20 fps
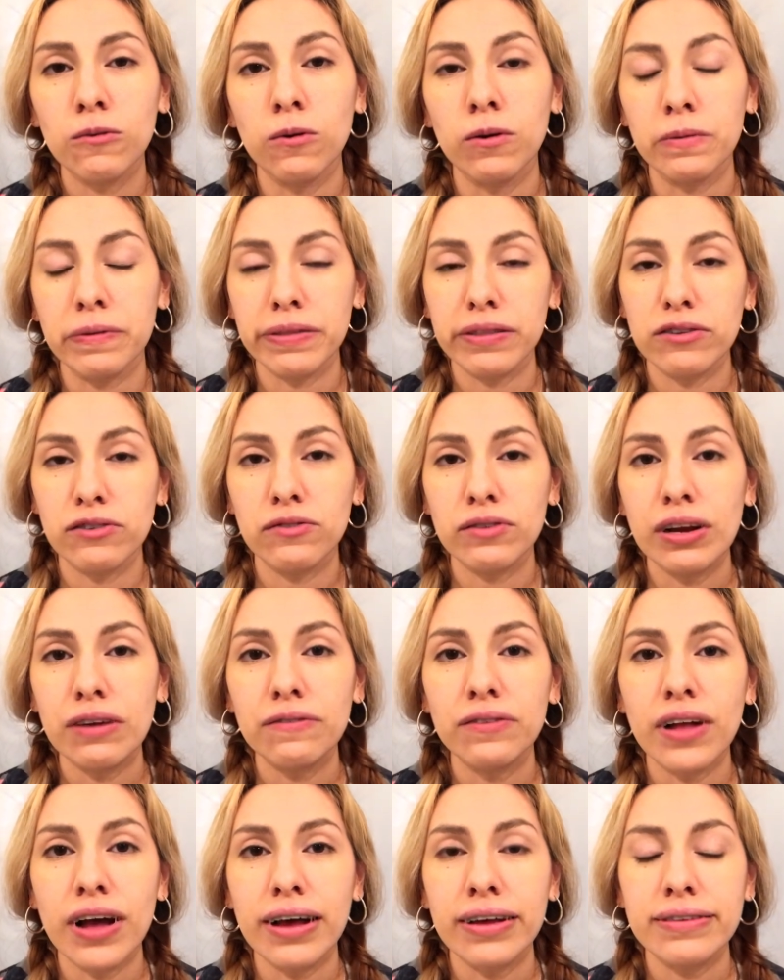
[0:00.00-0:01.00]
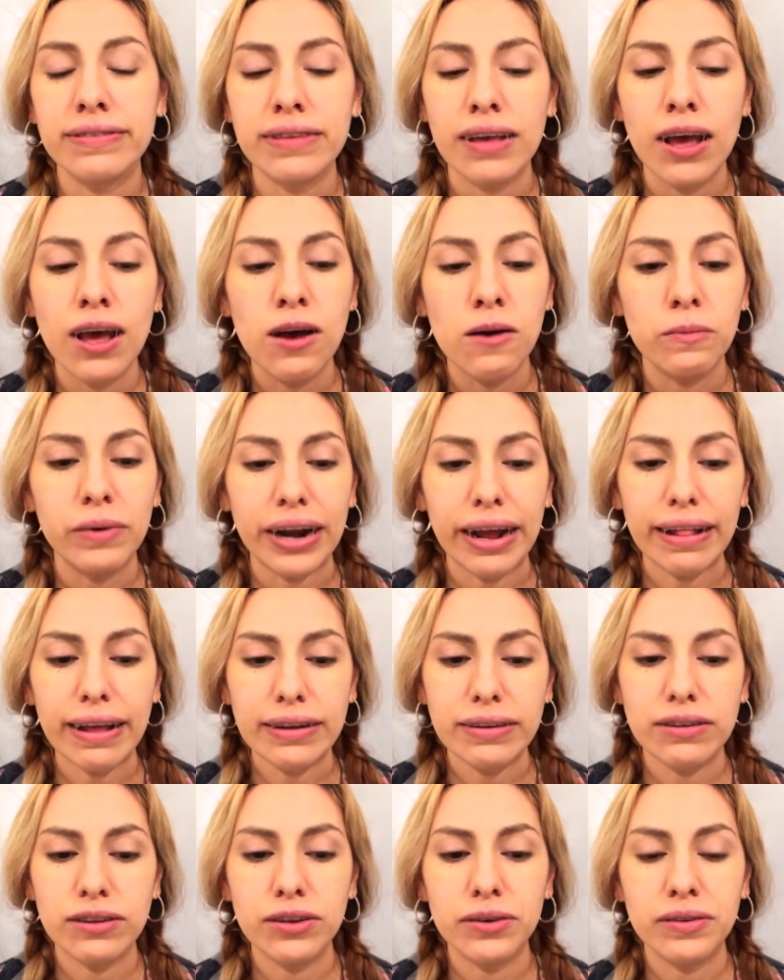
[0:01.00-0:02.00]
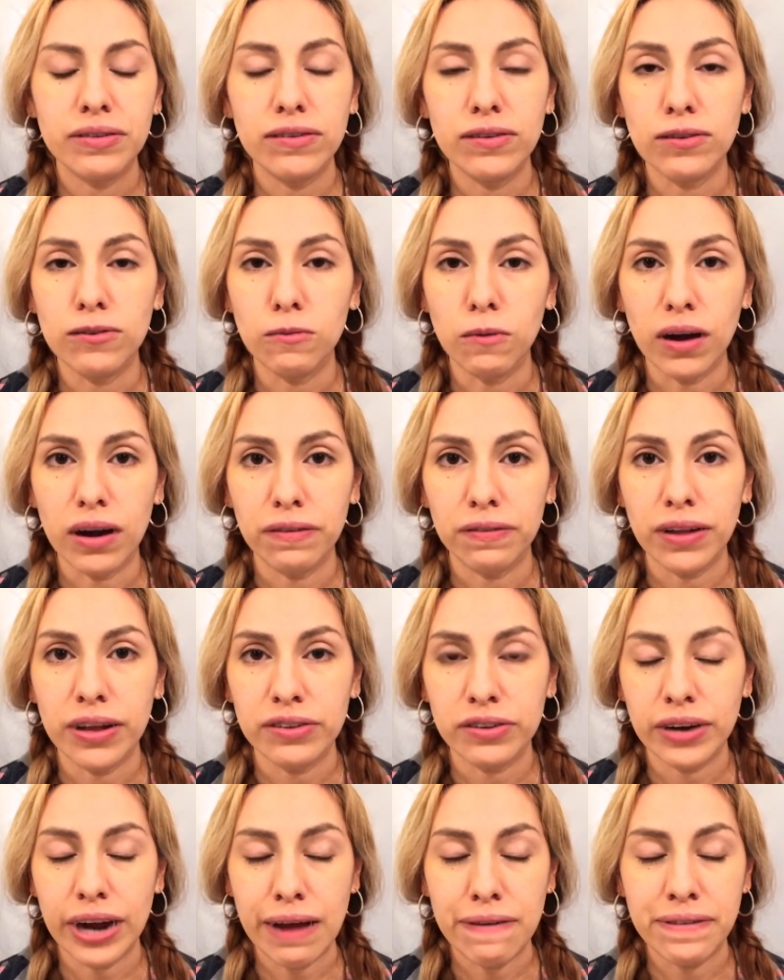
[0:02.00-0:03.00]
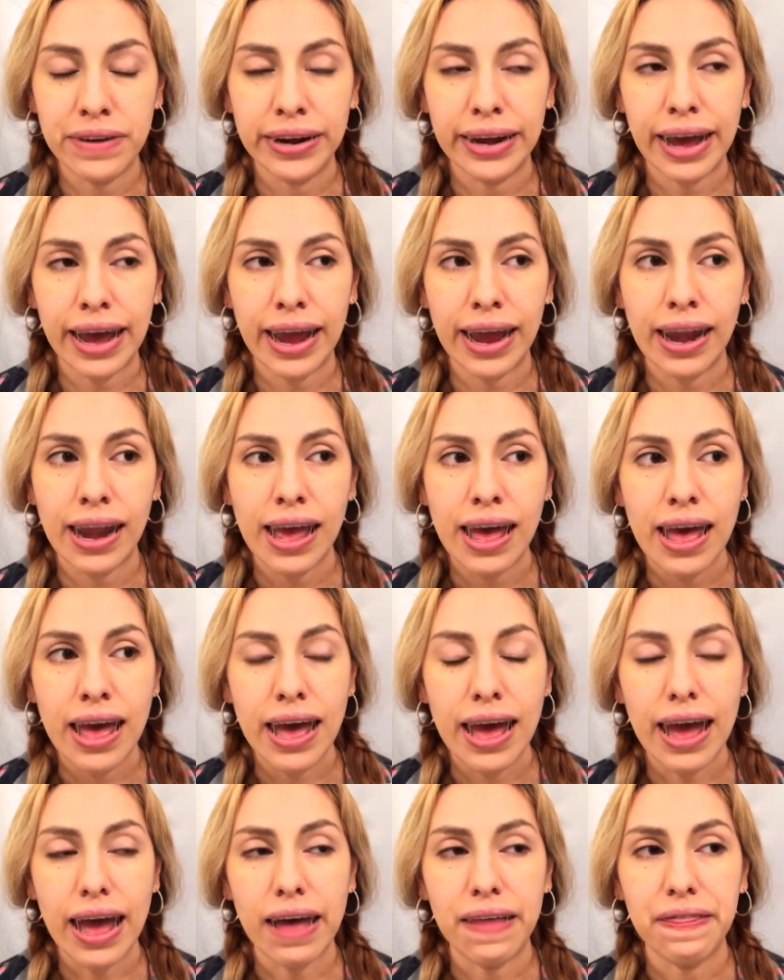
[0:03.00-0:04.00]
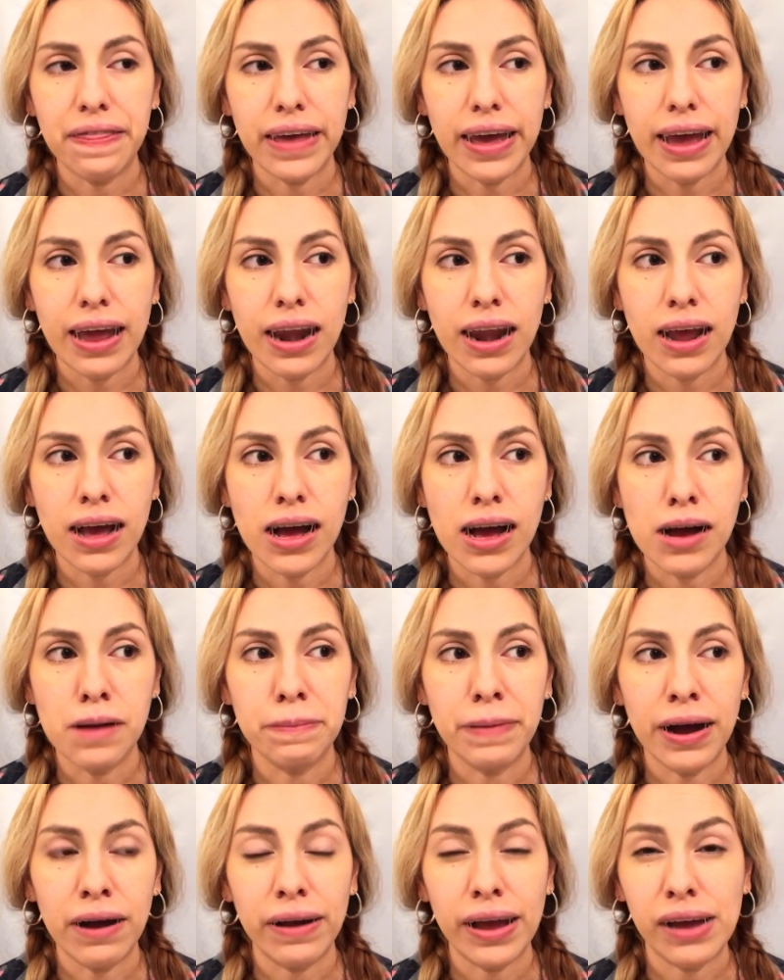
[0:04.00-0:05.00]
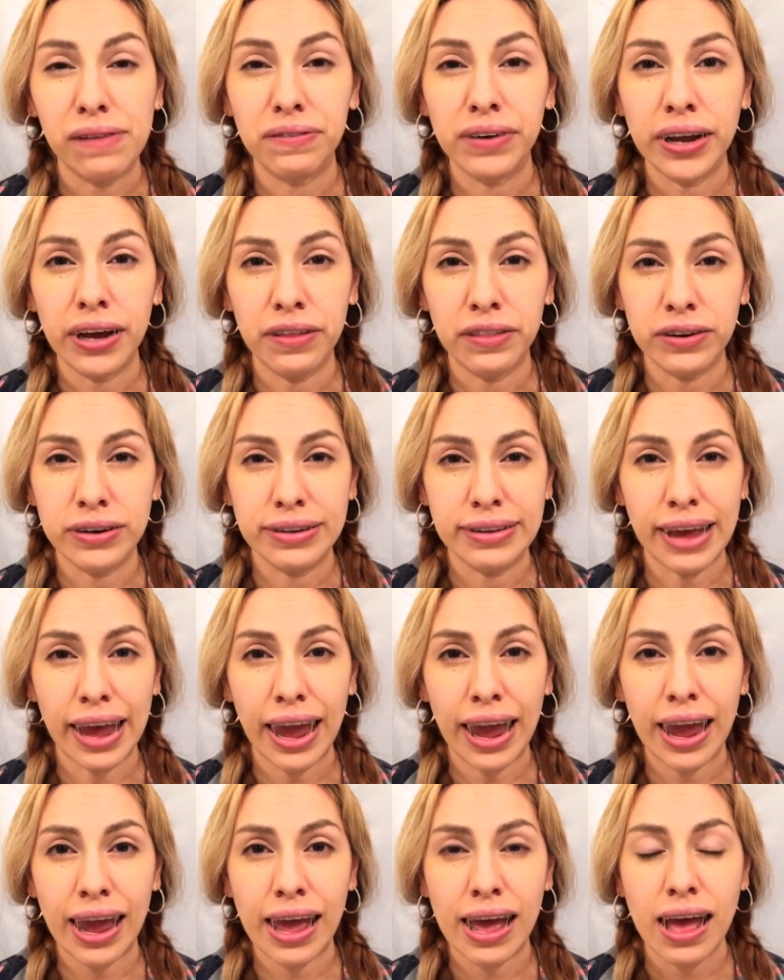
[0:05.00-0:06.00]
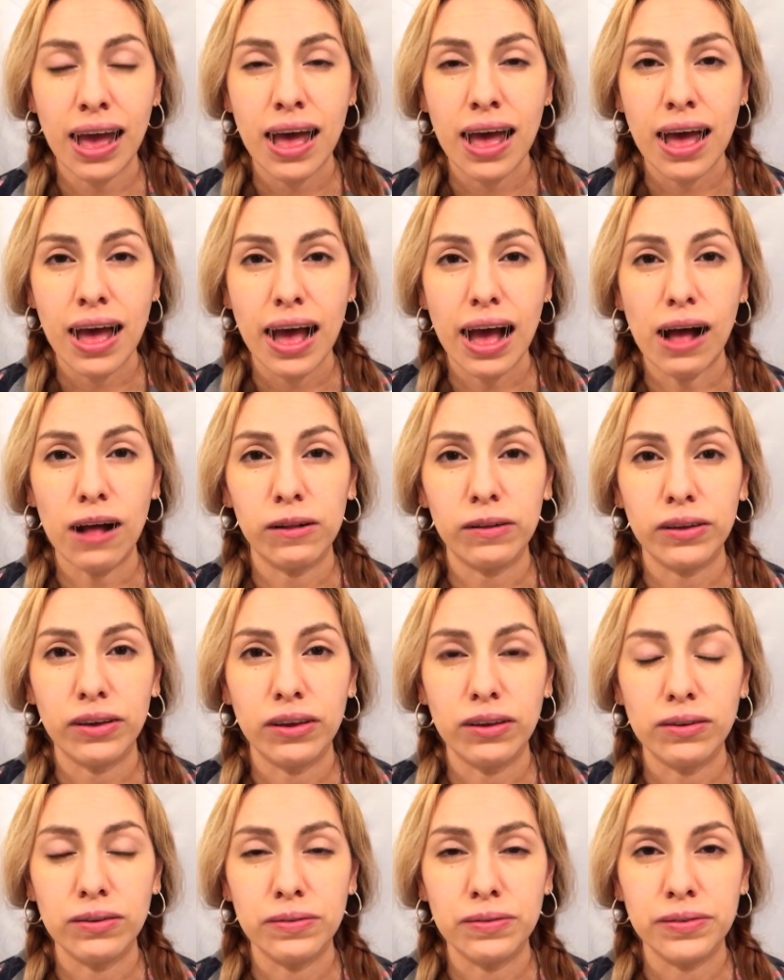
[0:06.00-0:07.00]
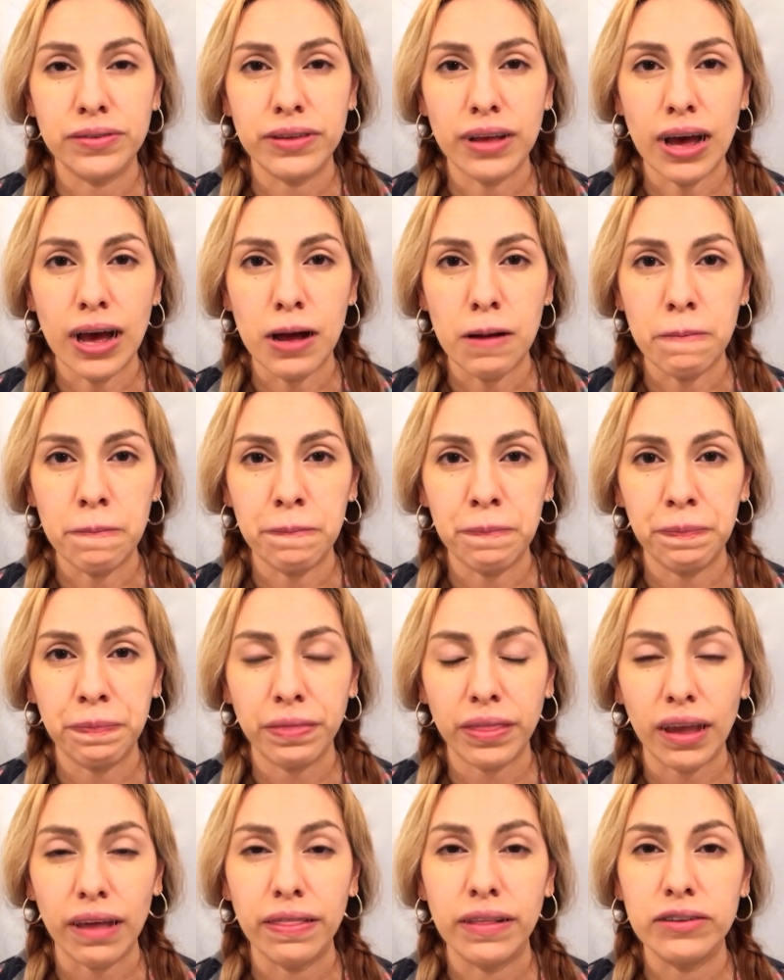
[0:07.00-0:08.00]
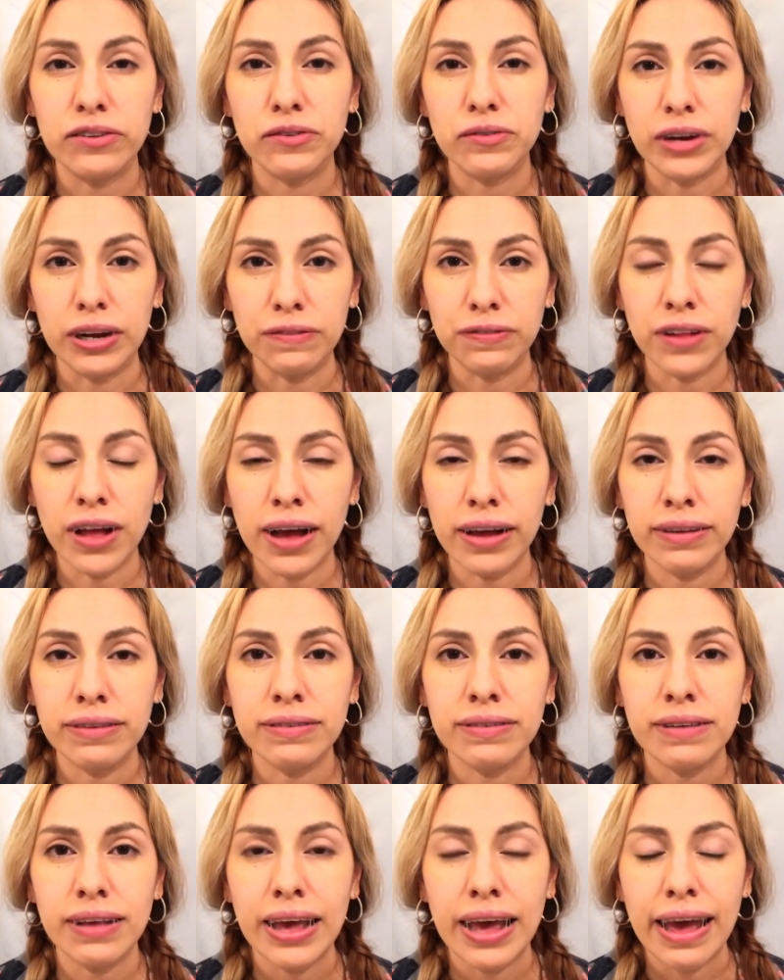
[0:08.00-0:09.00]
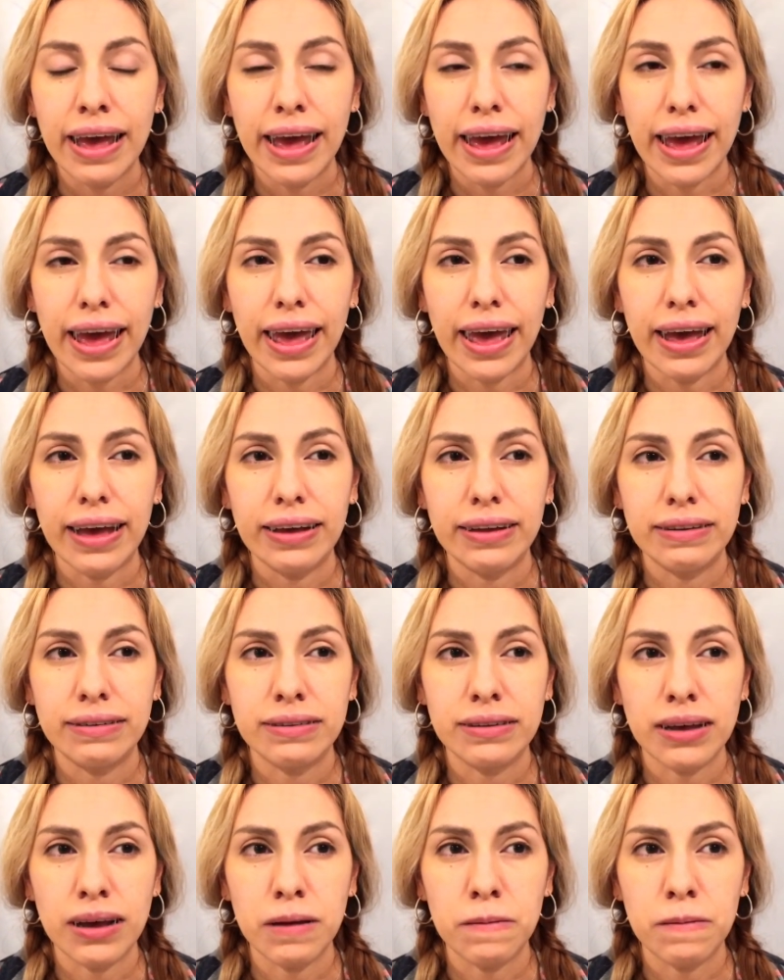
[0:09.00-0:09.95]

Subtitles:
or with the string floss. What I like to do is use the water flosser every night, and then about every other day, I'll use the string floss. And